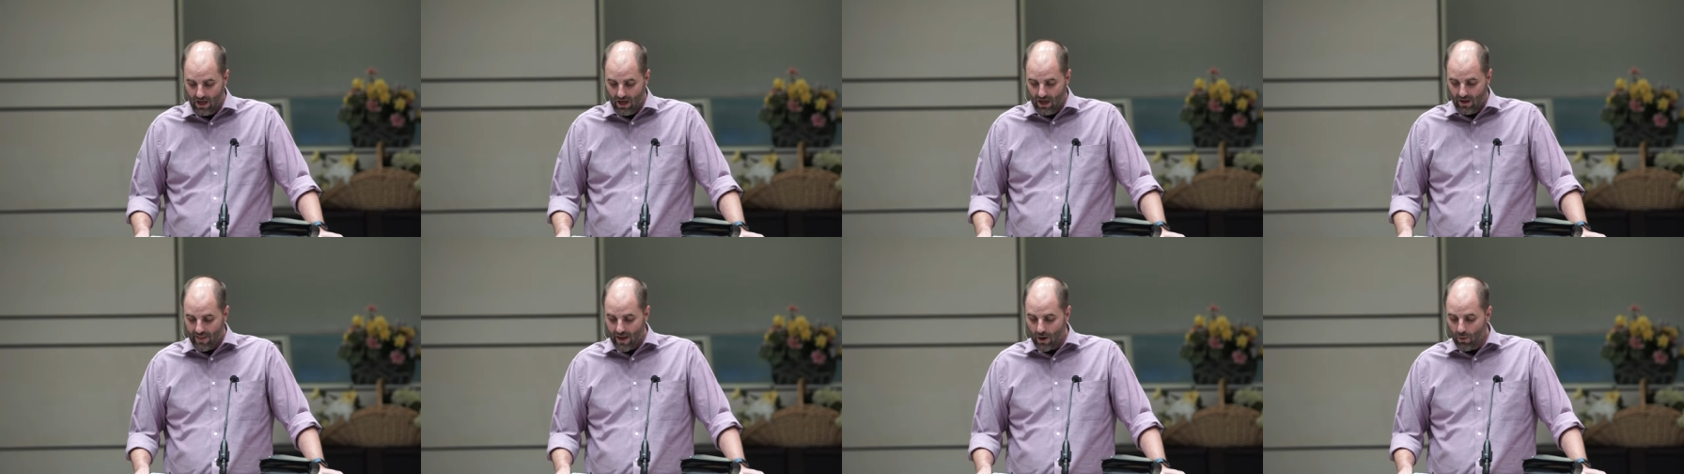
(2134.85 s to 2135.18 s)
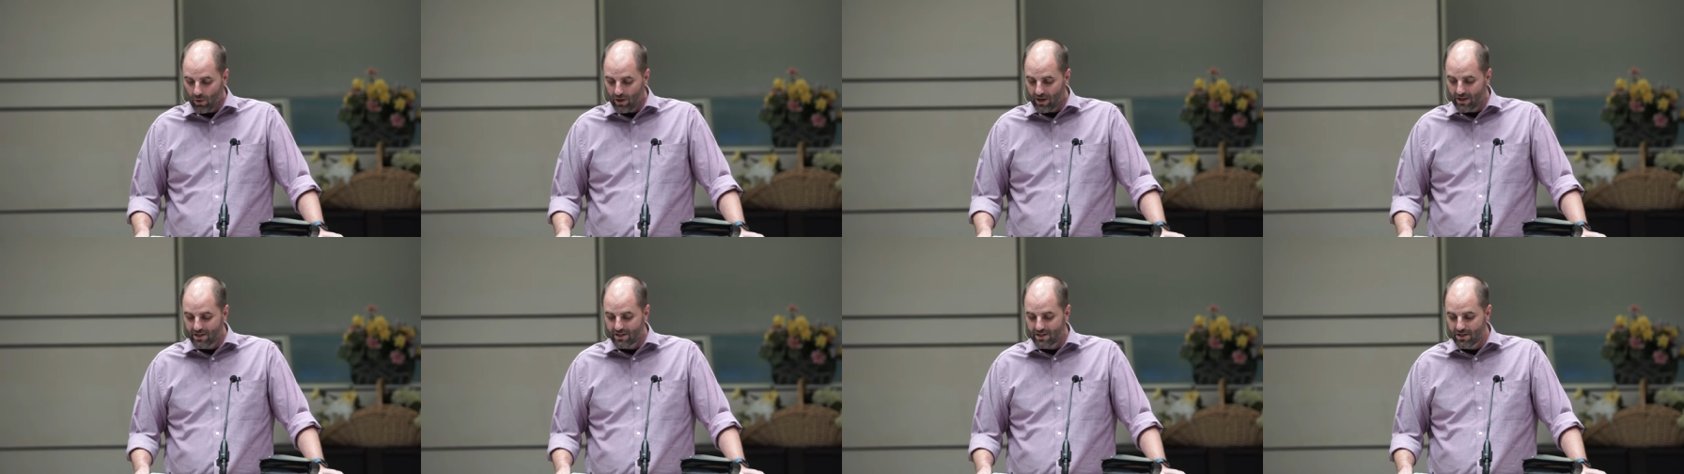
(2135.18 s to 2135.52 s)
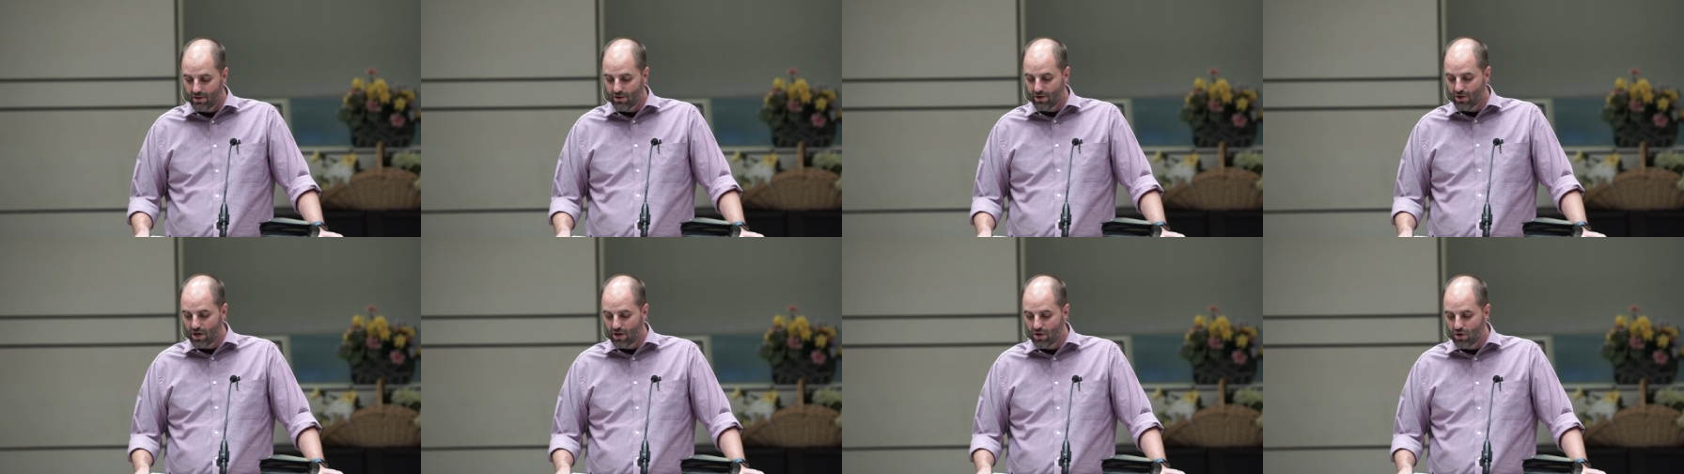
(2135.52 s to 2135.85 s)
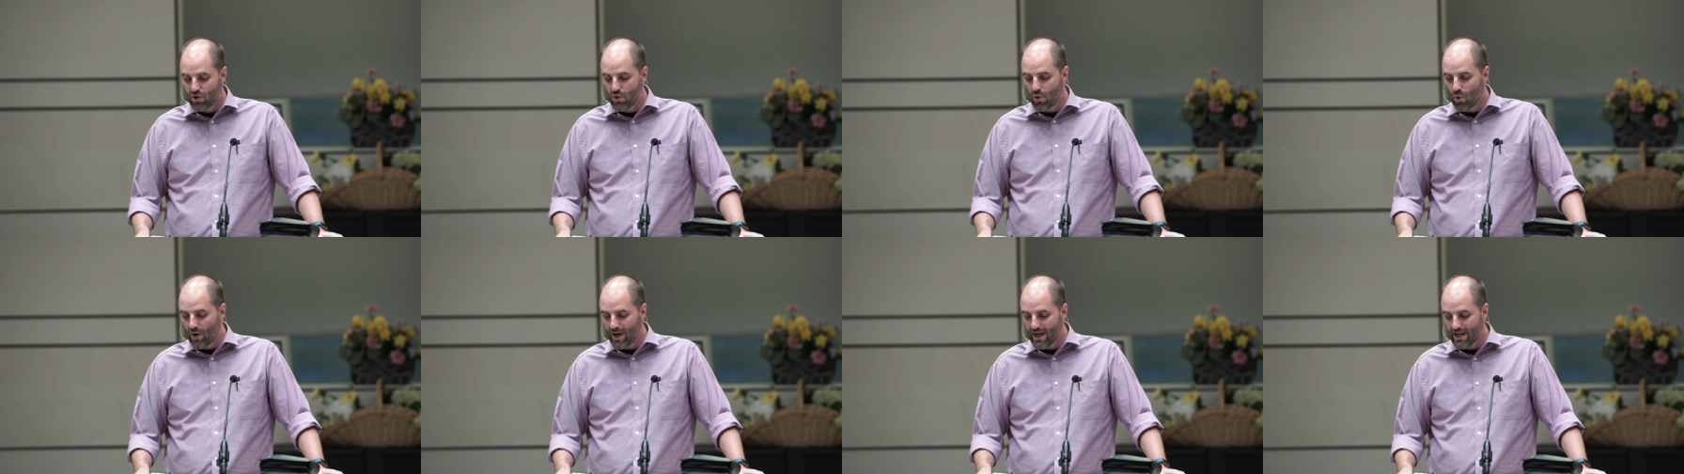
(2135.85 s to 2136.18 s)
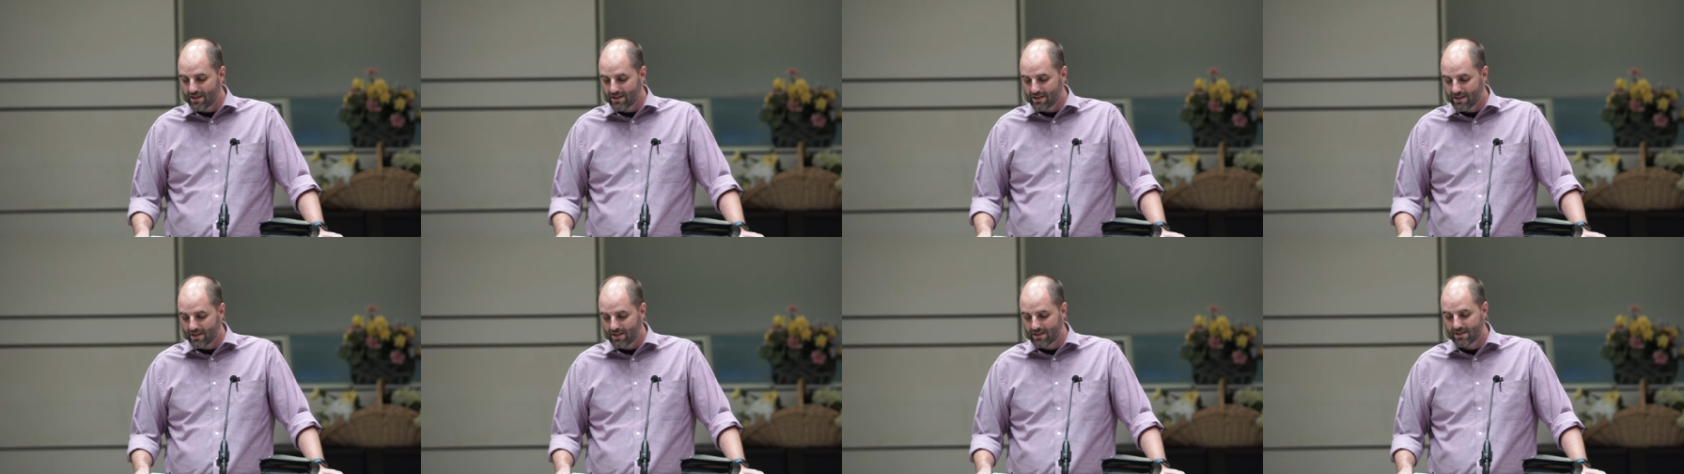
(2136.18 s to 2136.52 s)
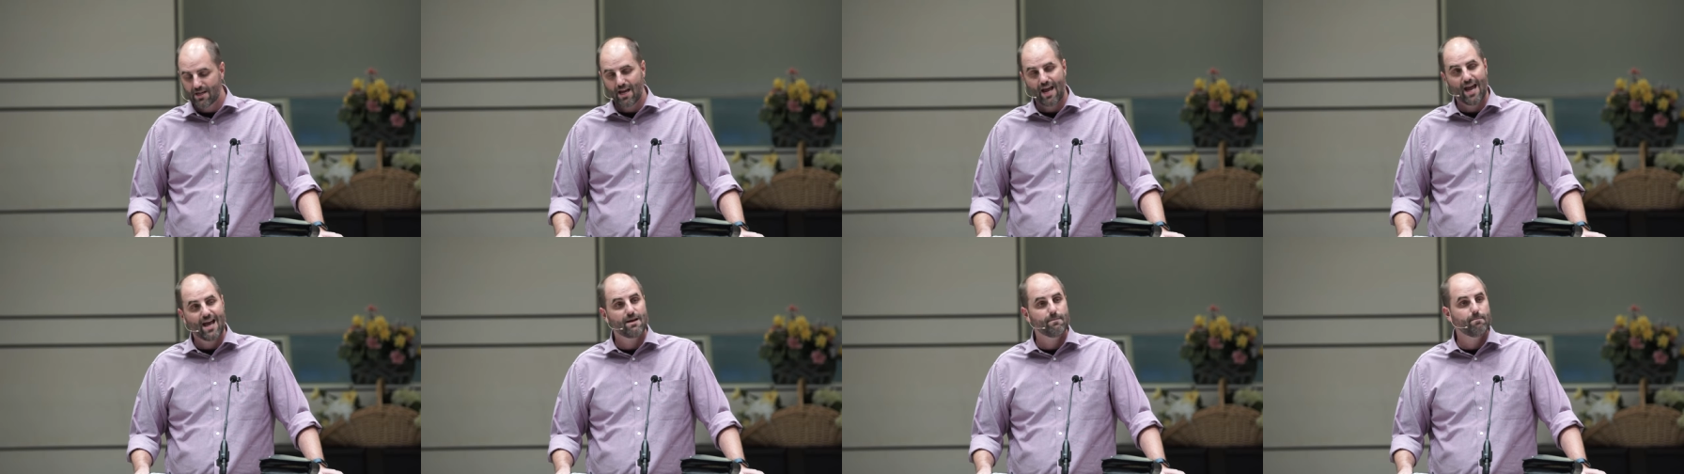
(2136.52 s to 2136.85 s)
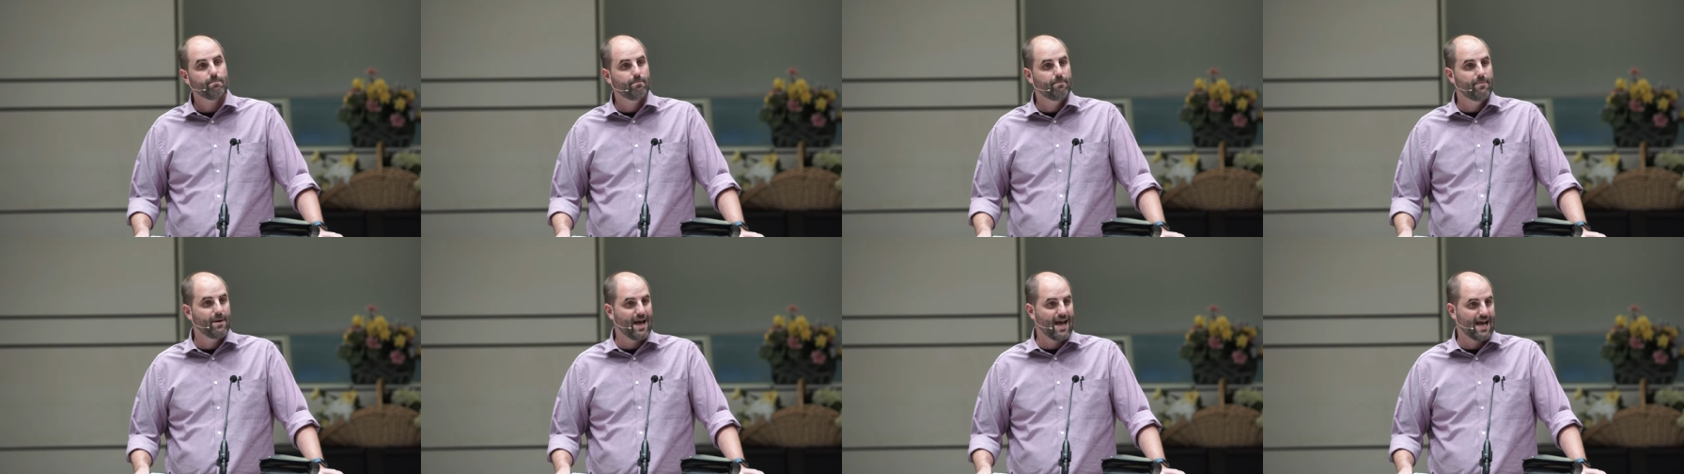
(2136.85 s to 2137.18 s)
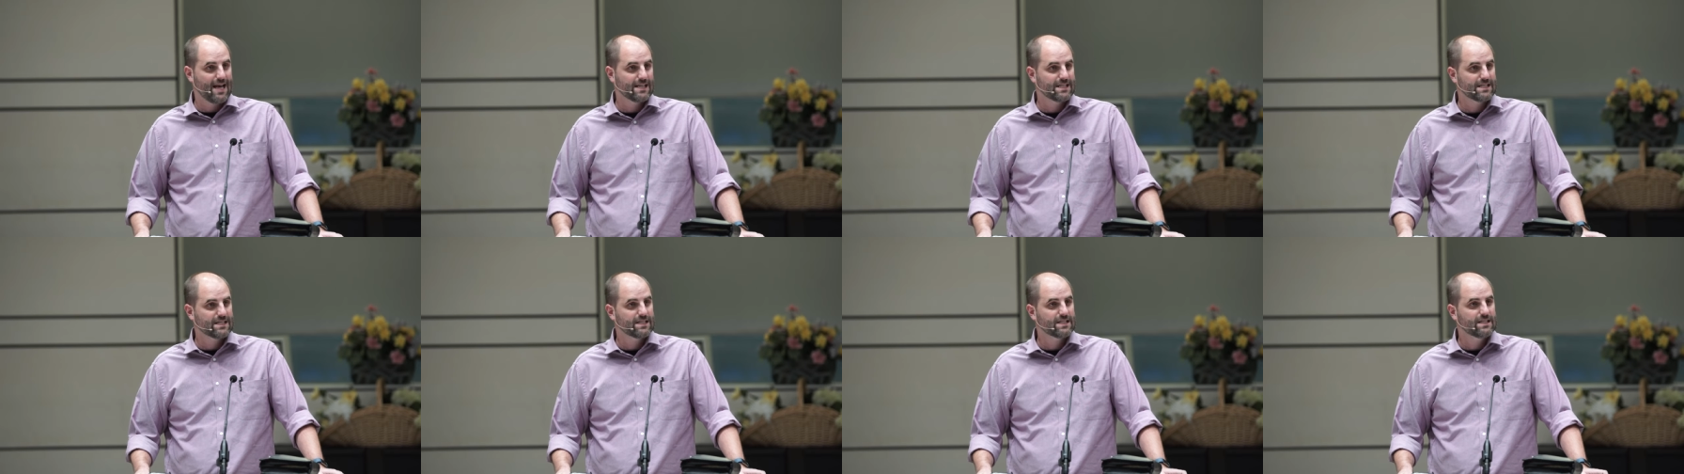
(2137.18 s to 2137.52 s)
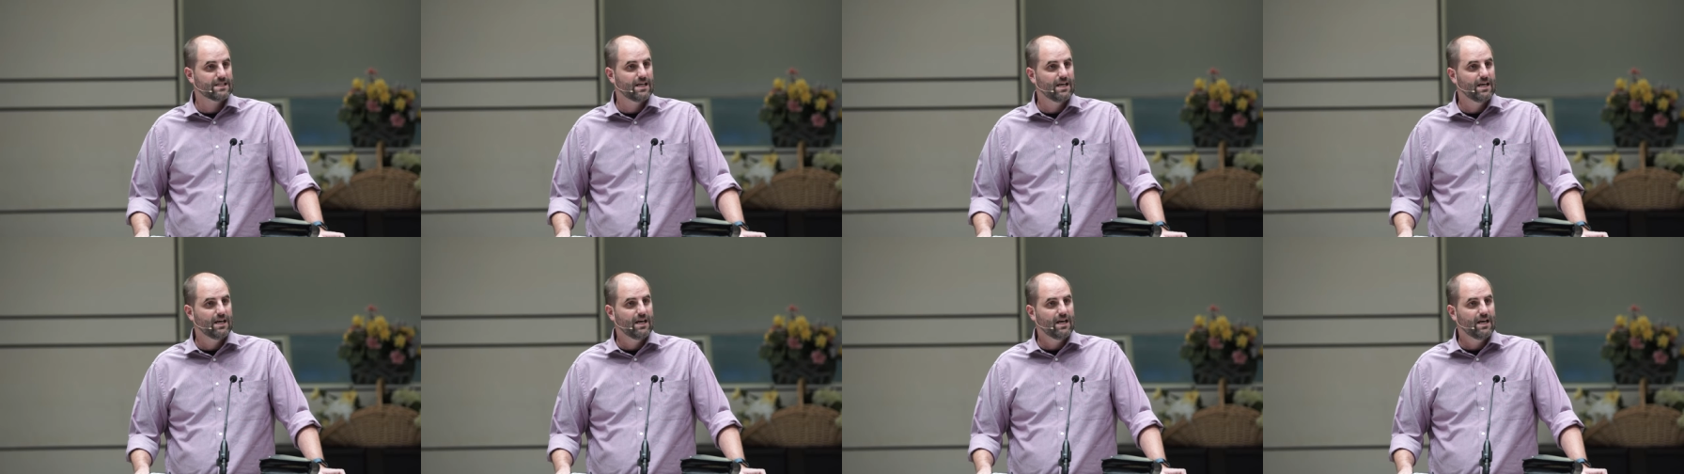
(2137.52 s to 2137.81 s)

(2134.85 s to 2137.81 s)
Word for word: They were considered annoyances at best